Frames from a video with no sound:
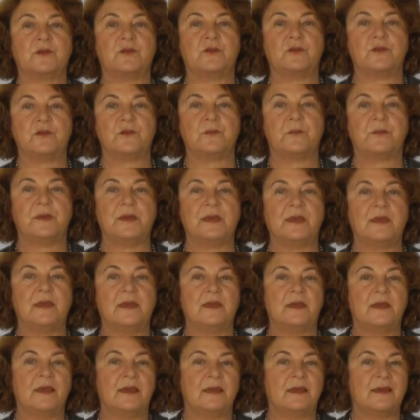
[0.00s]
could
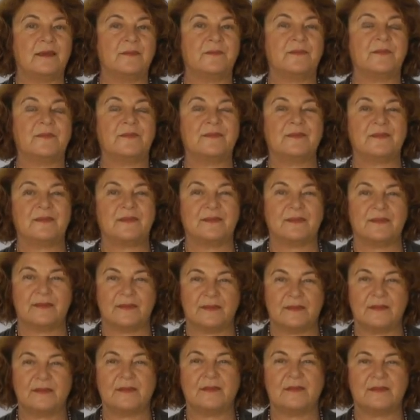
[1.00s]
be a
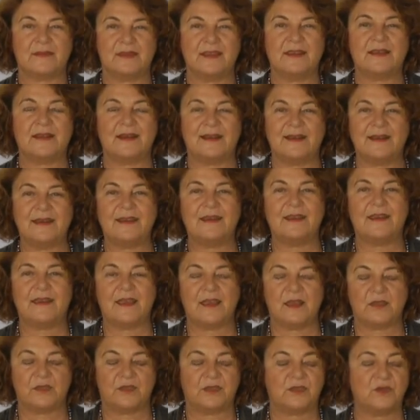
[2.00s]
declining
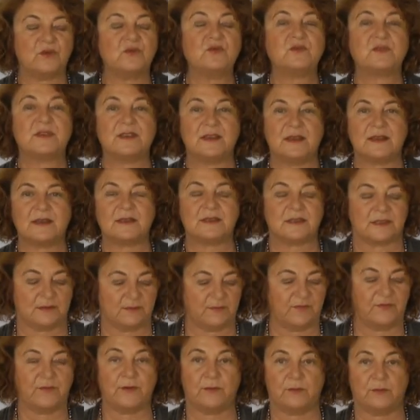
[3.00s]

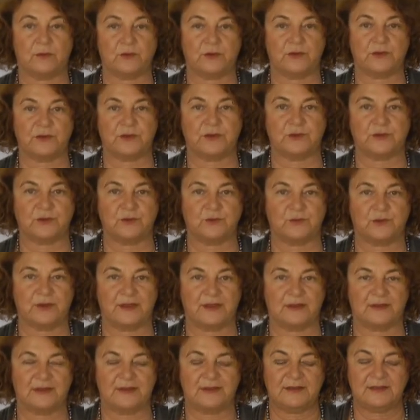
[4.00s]
enthusiasm for what you're
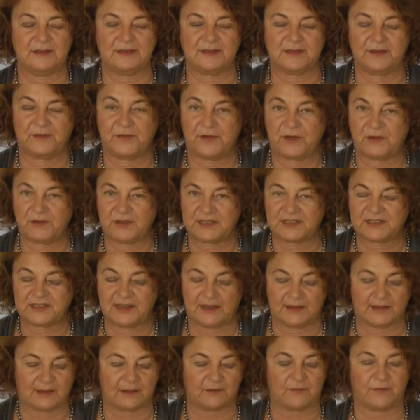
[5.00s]
doing. This is a very
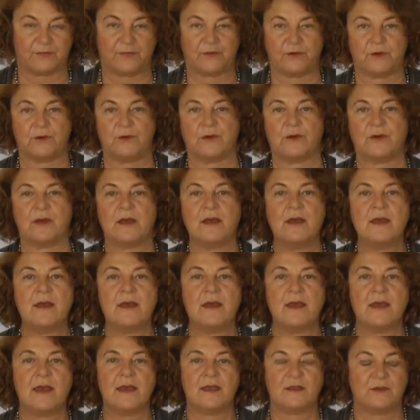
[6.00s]
subtle frog
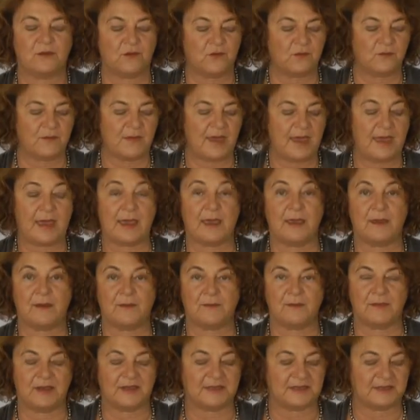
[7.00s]
and you may
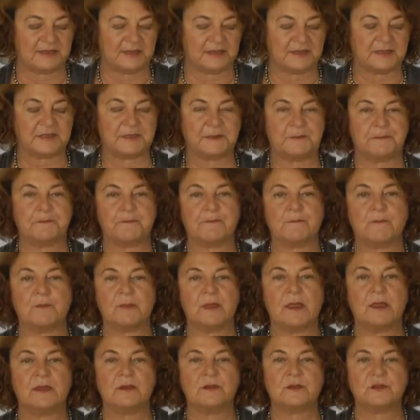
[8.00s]
miss it.
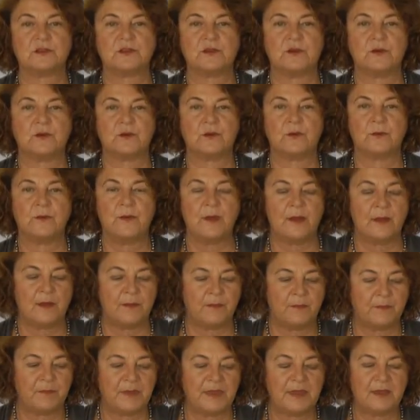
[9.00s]
So
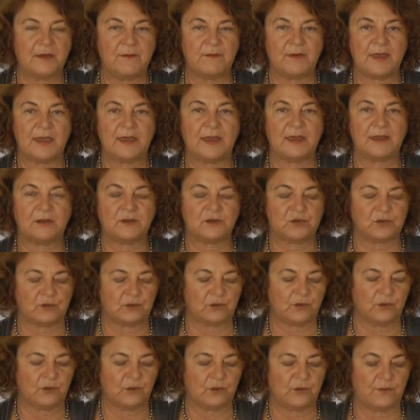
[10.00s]
be aware to
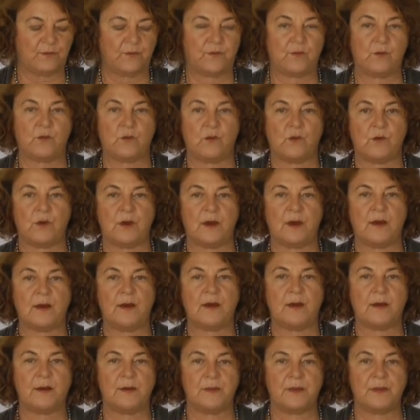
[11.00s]
look
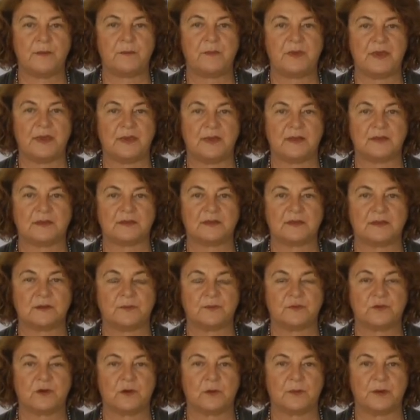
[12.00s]
for the biggest
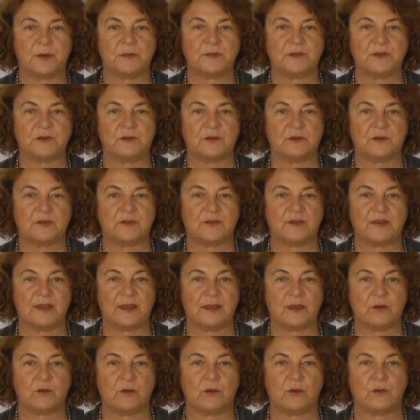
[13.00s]
problems you could
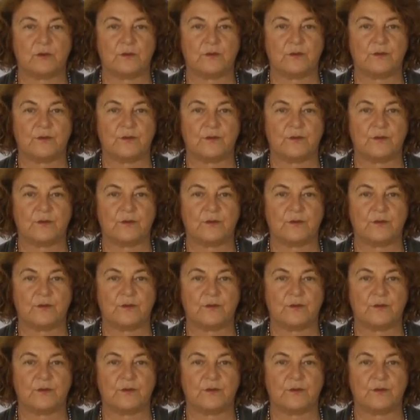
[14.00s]
think of.